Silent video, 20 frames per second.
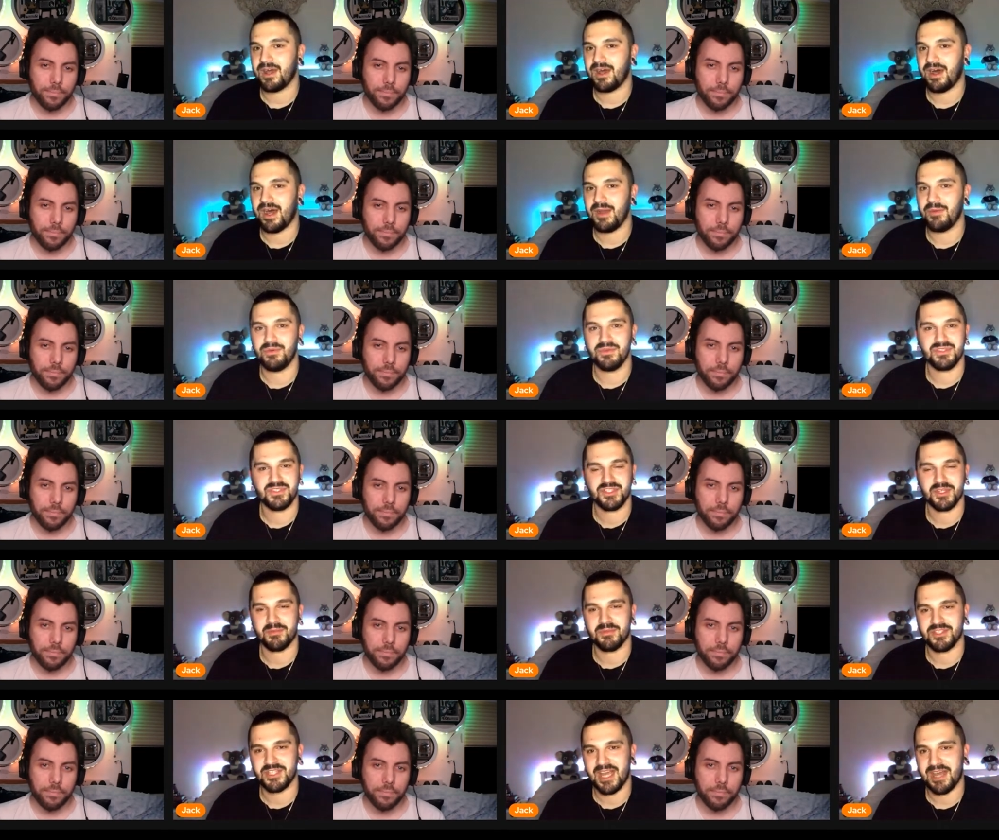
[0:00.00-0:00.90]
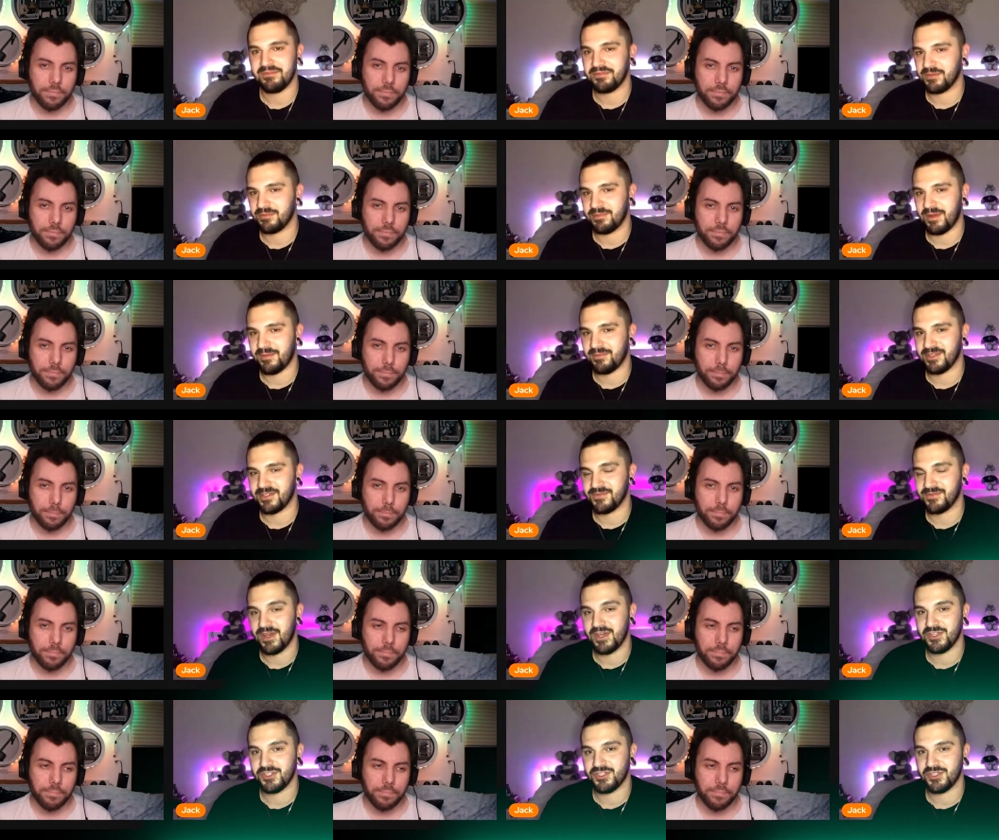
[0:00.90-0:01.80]
Speaker 1: I wouldn't so much have the puppets
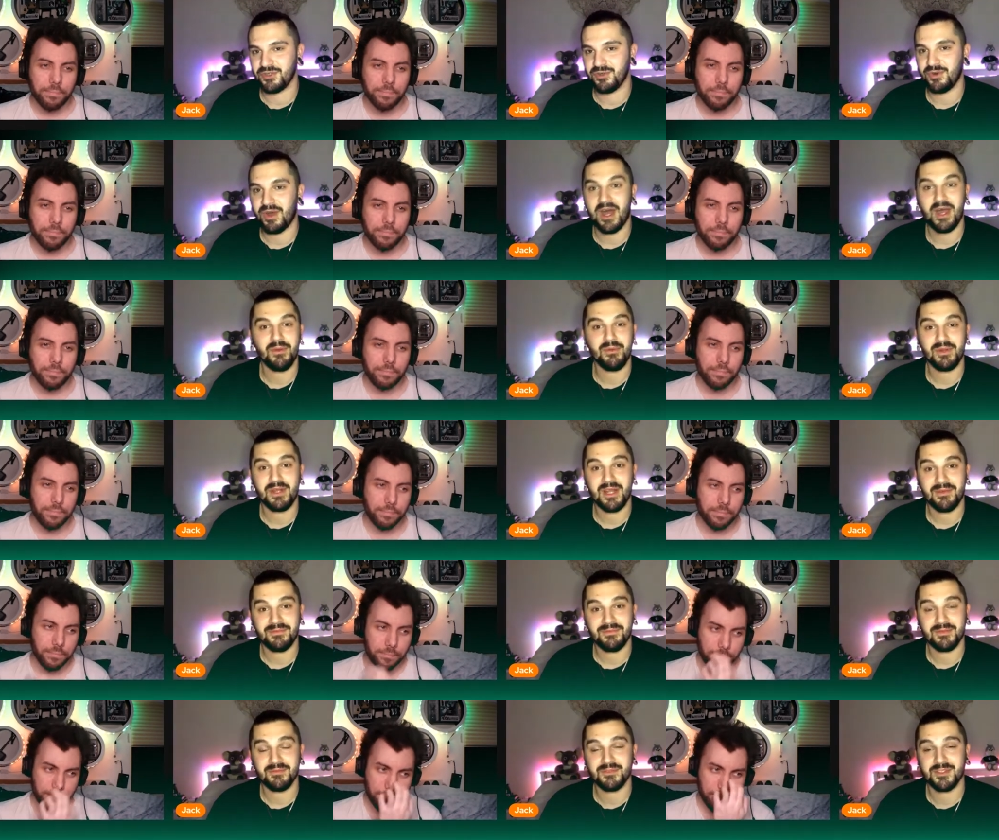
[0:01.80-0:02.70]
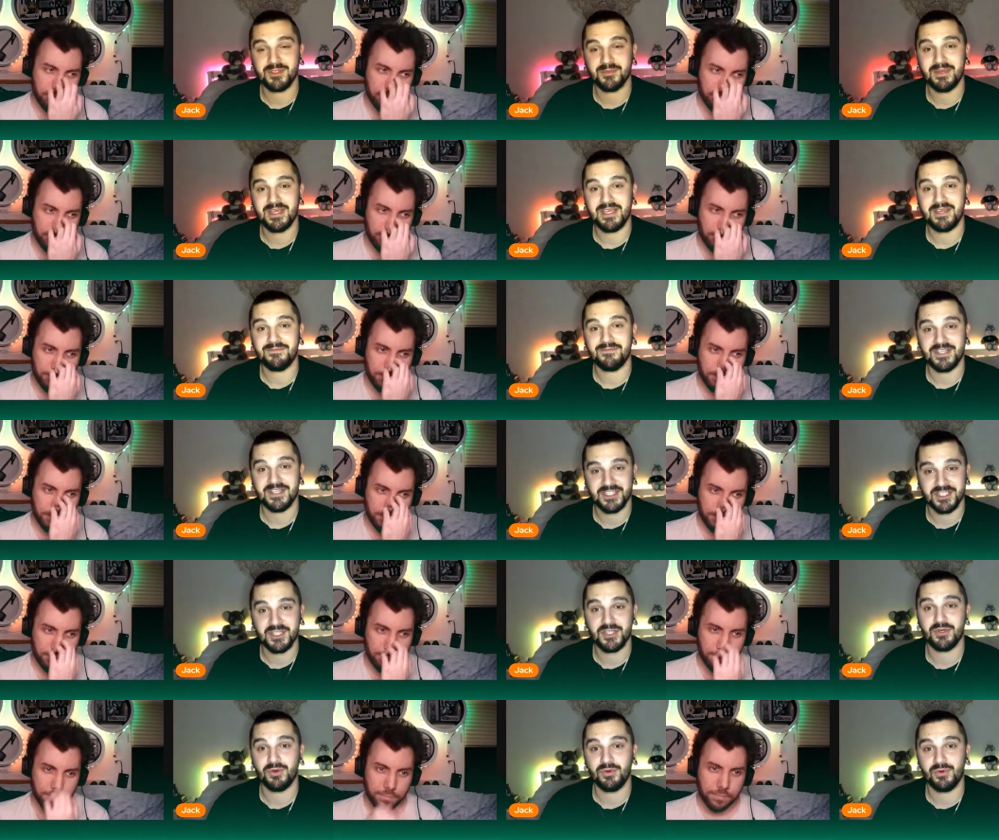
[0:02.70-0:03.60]
virtual. I would love them to be
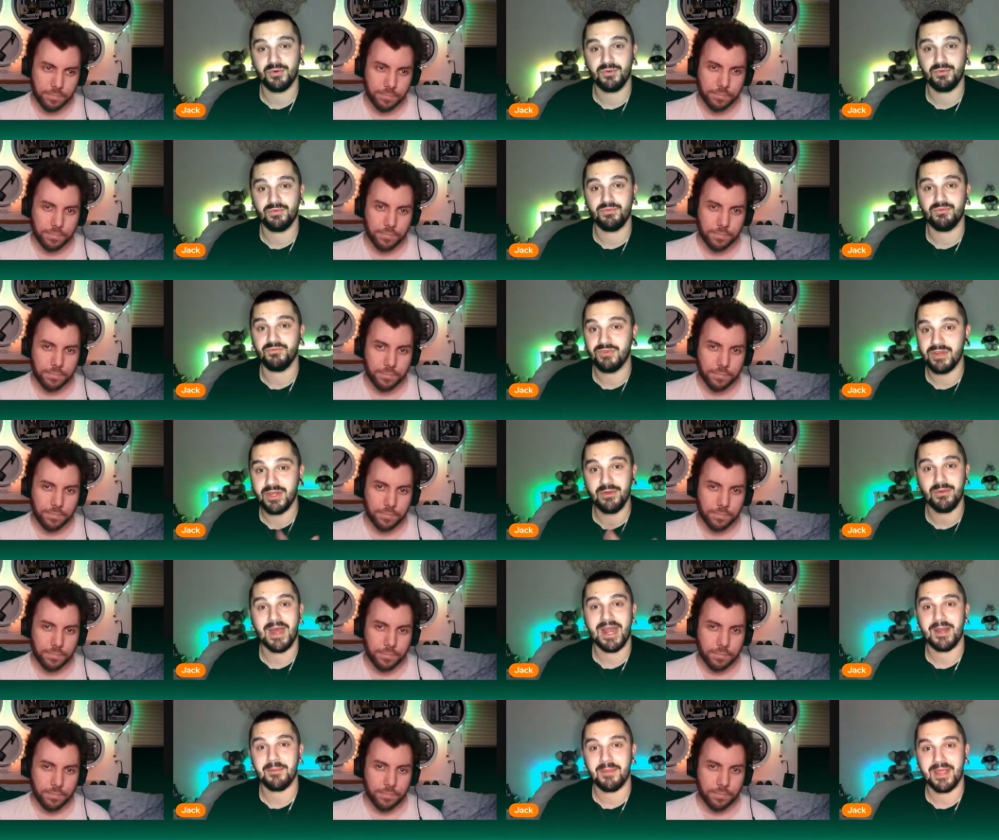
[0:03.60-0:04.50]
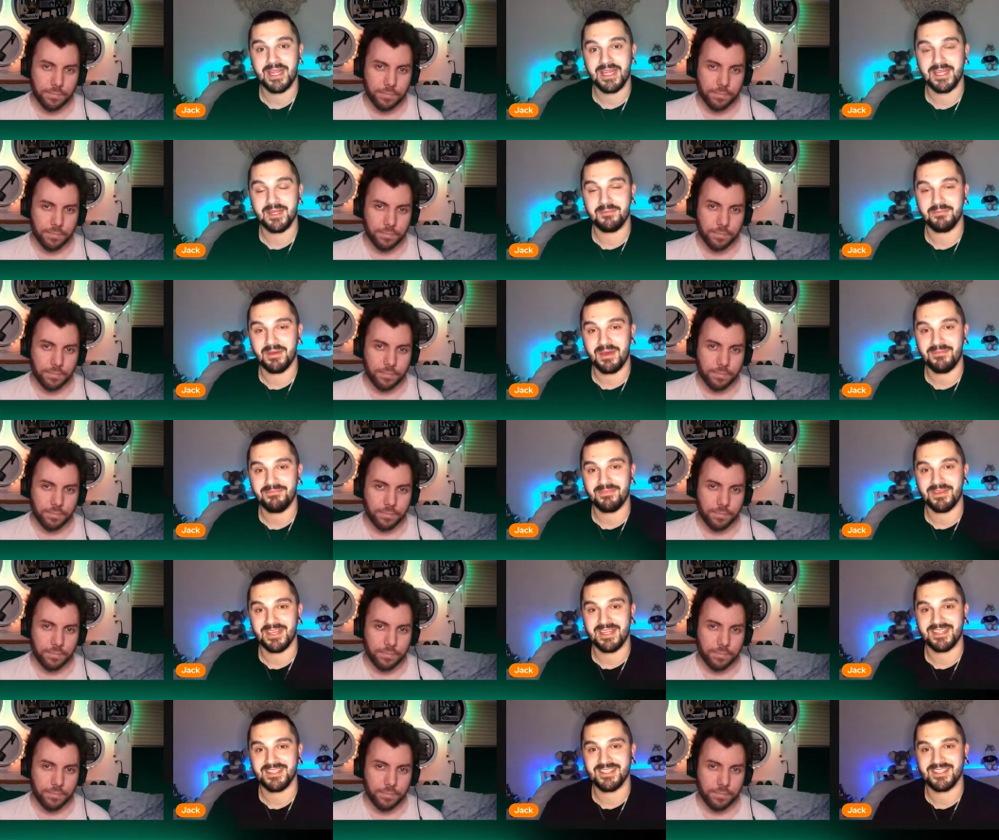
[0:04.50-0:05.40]
physical, real animated
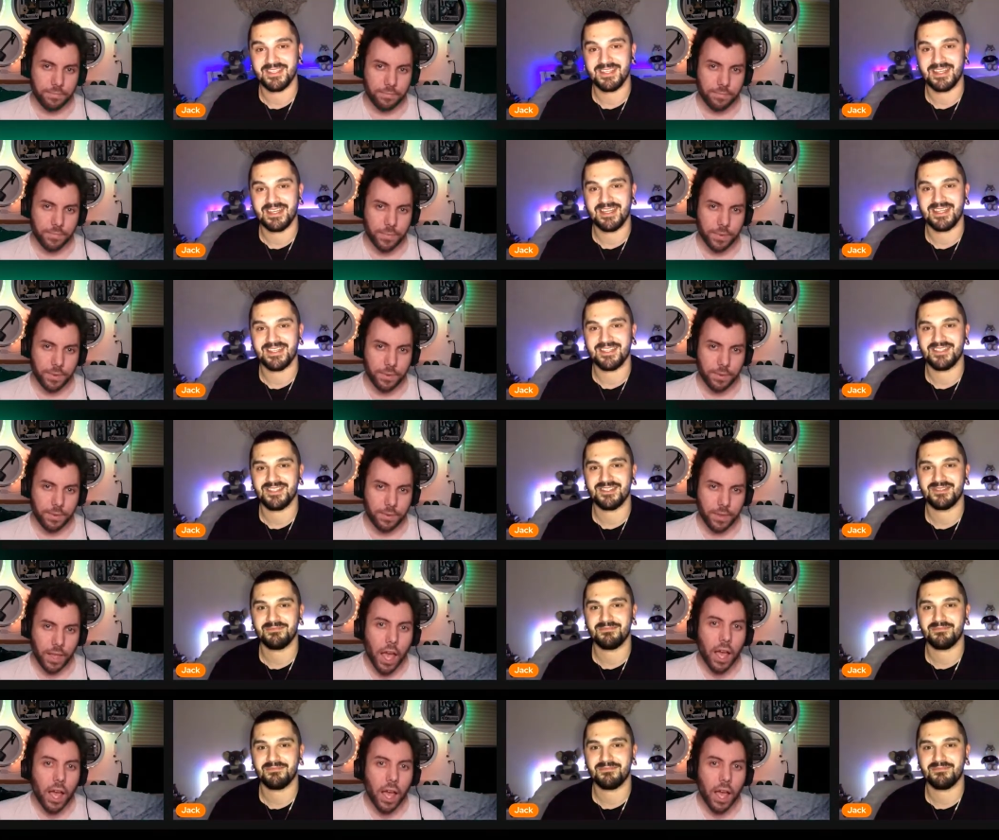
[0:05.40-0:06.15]
puppets. As